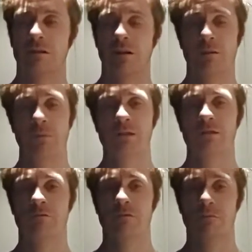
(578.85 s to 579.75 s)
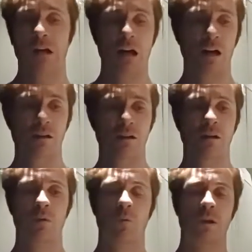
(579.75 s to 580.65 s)
on a mission from God.
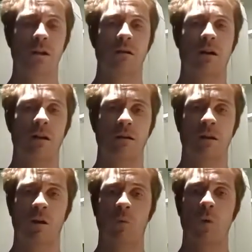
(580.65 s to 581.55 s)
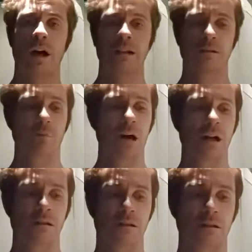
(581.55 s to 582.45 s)
We are on a white
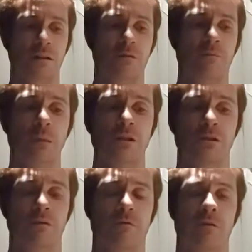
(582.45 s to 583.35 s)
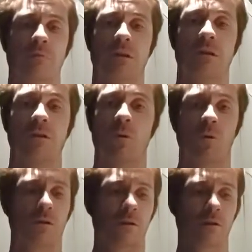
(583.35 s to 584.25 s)
positive mission from the
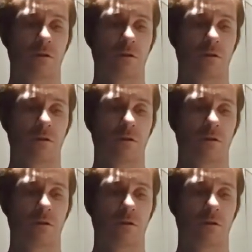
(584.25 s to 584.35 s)
Lord.